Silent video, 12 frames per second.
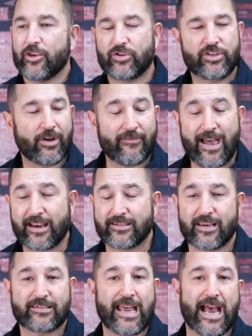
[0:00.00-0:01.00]
You still have
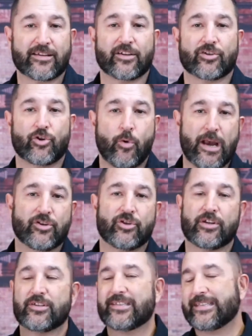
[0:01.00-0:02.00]
access to ask us
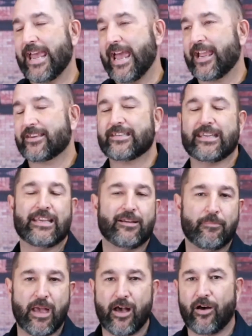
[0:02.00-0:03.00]
questions, text,
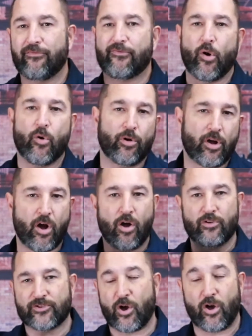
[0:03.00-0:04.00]
email, phone
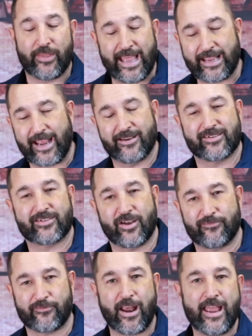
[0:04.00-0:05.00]
calls, all that kind of
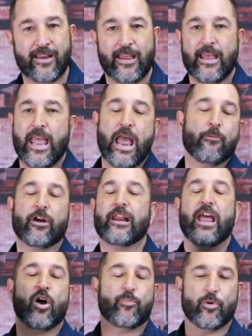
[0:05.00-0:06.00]
stuff, right? And we're
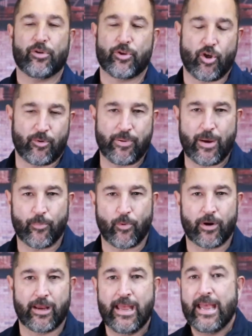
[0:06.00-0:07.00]
gonna help you with all the
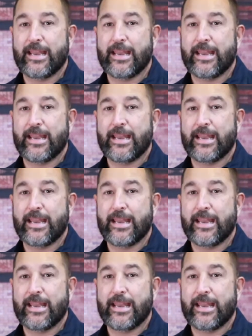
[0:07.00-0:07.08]
paperwork.